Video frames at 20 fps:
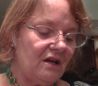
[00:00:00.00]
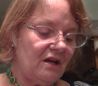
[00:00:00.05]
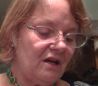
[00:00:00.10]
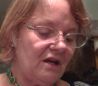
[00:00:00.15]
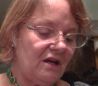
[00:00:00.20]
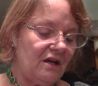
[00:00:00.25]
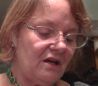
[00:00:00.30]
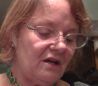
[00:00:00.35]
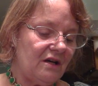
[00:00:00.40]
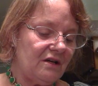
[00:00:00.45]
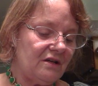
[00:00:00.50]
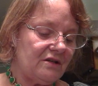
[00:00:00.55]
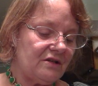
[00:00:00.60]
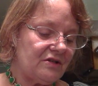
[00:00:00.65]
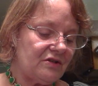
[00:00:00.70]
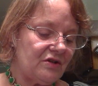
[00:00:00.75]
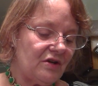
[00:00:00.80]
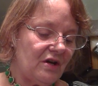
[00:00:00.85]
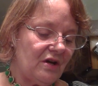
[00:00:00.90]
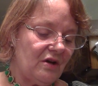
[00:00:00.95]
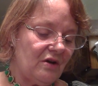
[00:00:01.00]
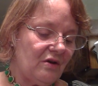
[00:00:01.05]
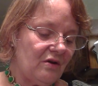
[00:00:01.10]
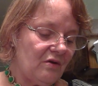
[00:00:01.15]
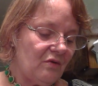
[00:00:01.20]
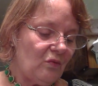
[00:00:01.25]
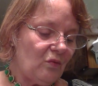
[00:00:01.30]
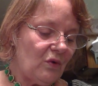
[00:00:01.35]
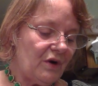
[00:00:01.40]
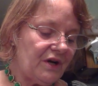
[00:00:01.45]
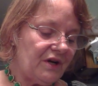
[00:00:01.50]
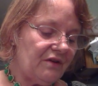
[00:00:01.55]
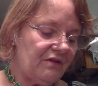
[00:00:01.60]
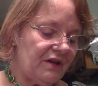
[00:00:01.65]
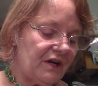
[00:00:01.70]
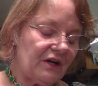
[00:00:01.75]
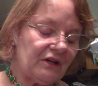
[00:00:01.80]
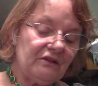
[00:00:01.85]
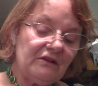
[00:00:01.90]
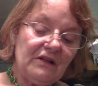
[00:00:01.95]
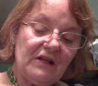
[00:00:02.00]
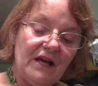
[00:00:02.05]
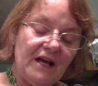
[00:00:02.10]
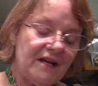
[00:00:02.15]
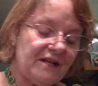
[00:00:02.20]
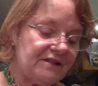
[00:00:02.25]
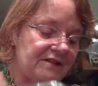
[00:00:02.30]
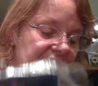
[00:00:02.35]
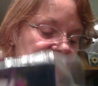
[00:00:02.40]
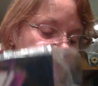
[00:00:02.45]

is one of their less